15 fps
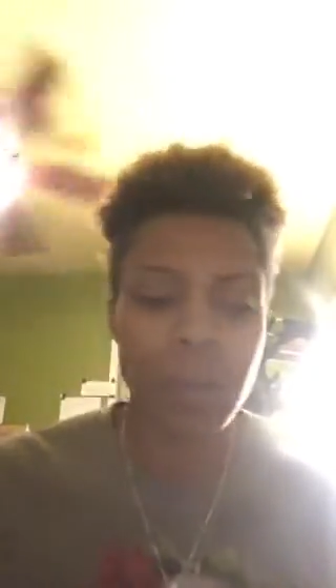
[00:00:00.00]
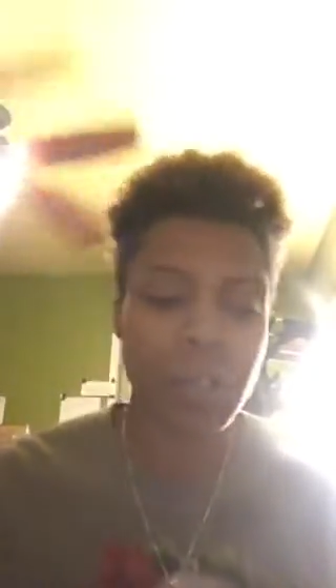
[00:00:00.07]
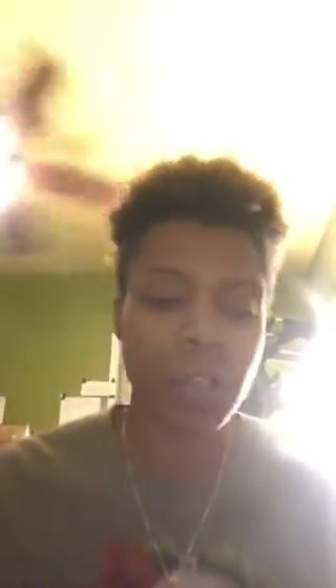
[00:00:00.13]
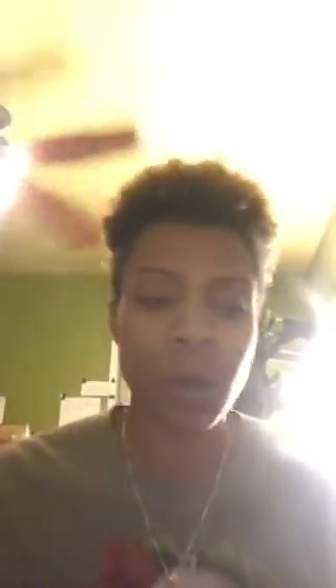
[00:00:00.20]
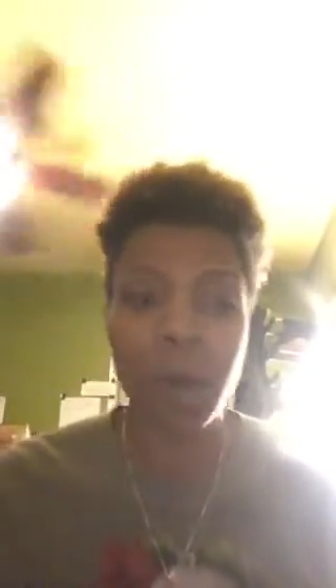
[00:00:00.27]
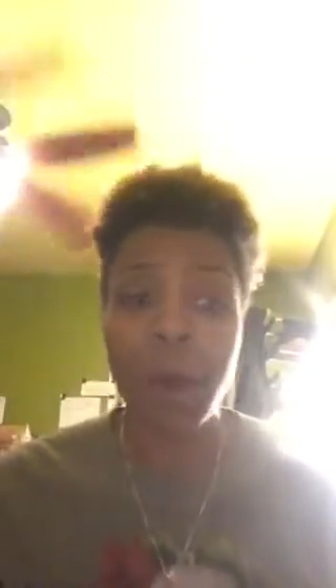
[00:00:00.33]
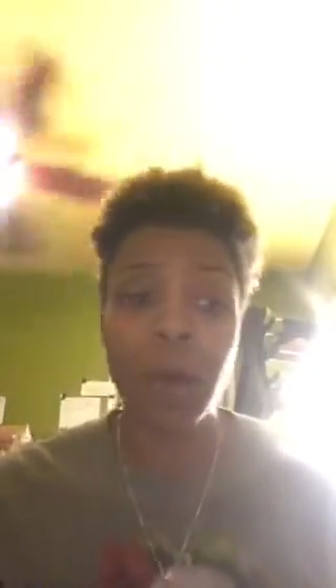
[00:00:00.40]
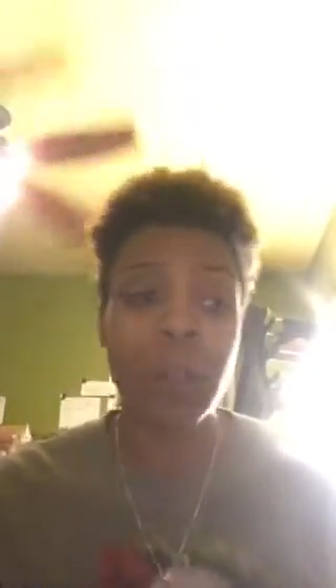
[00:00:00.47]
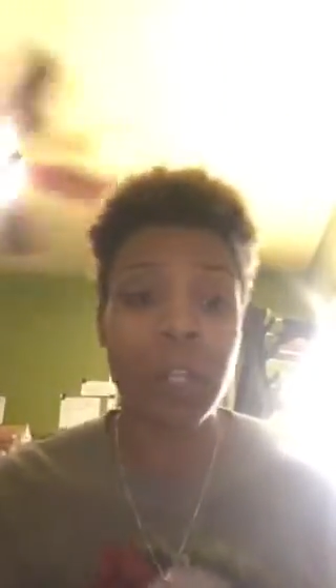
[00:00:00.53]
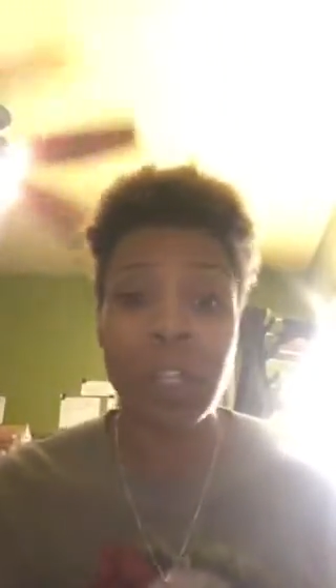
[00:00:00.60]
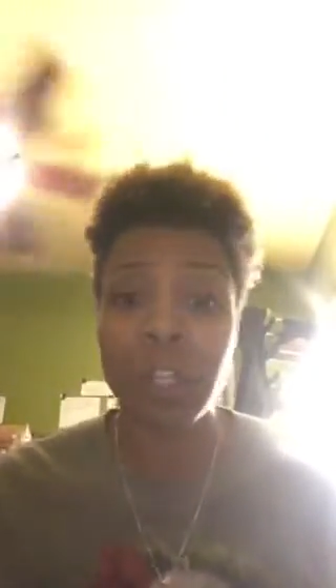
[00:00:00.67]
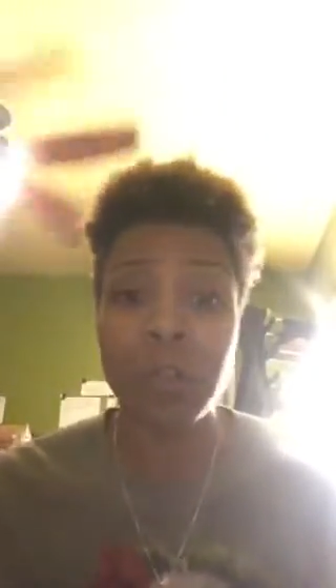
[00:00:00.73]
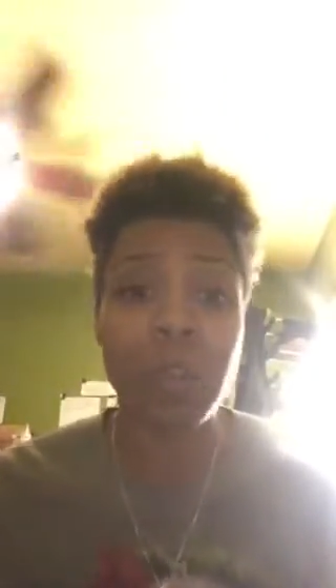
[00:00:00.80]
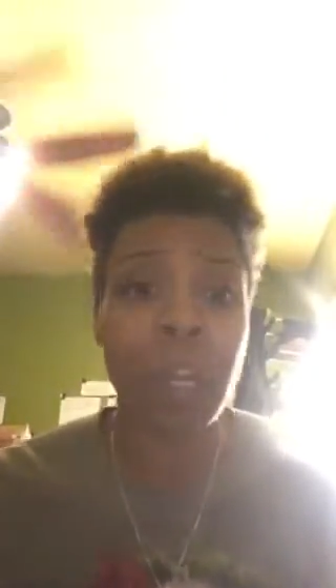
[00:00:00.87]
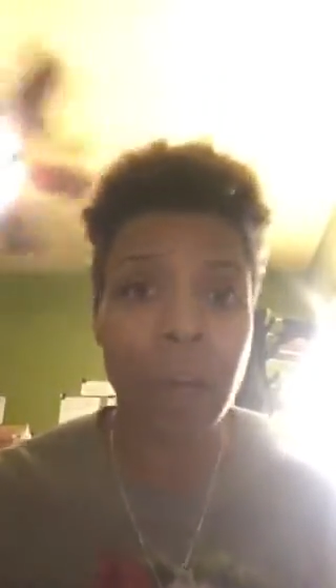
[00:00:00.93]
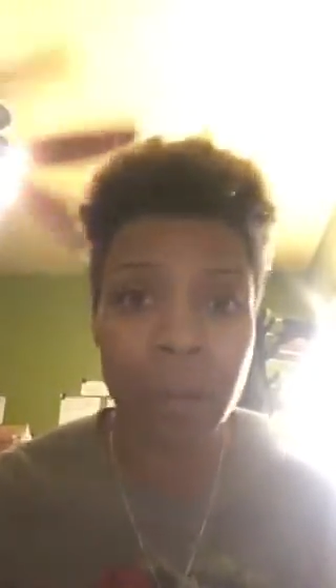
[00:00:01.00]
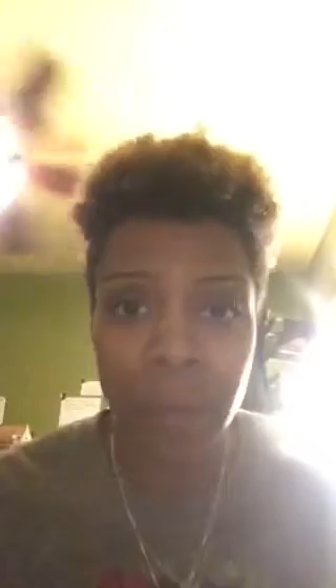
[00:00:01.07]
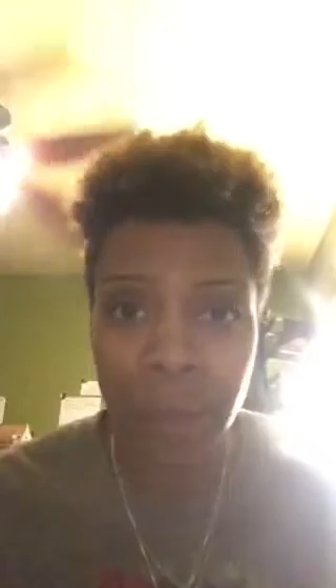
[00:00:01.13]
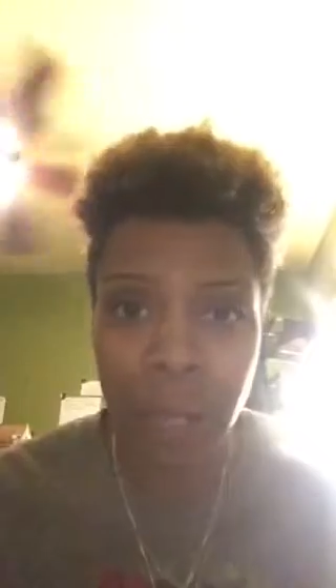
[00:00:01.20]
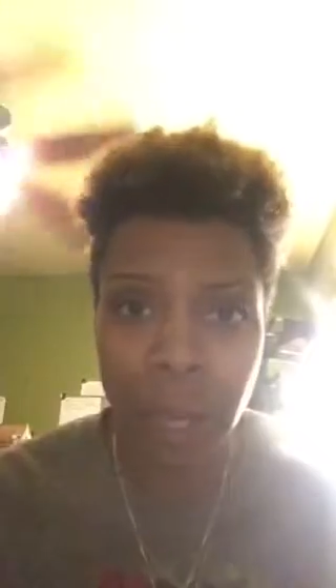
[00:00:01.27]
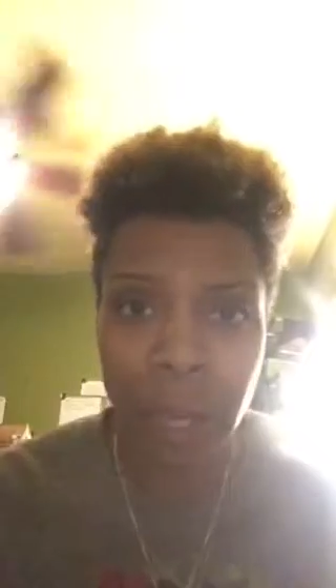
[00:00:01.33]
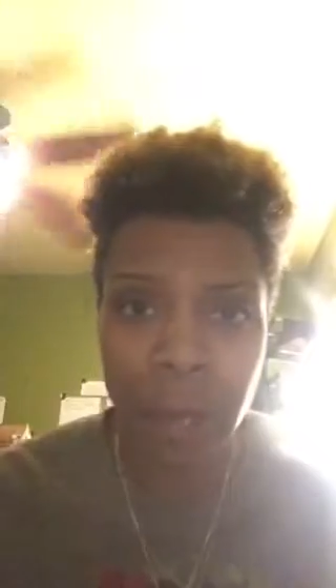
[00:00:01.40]
so holy that you can't
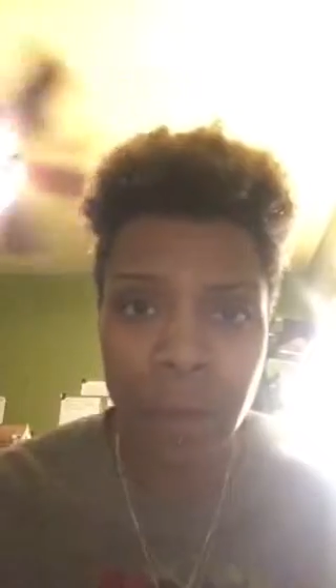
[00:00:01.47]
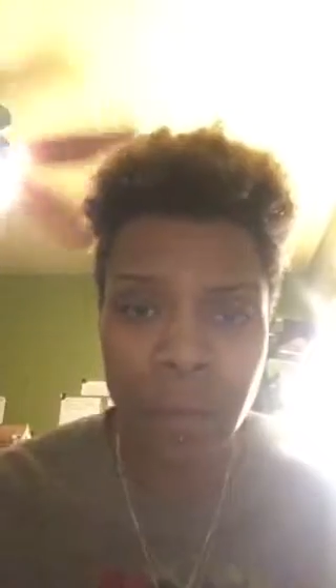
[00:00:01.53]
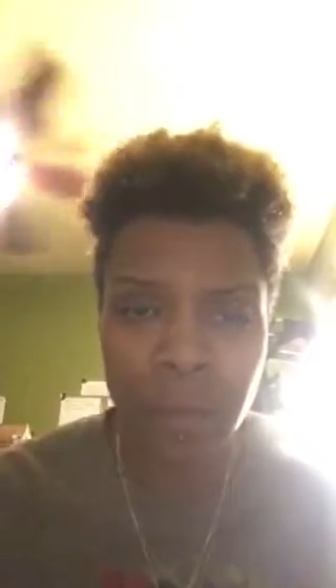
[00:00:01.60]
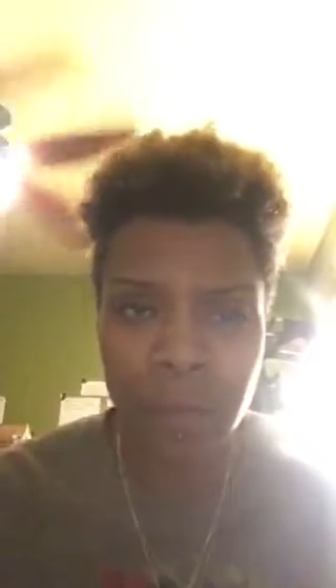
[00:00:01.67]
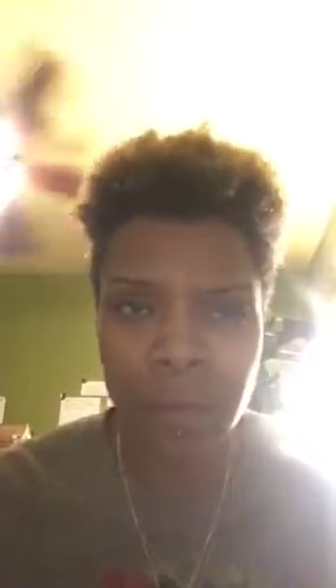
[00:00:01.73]
relate.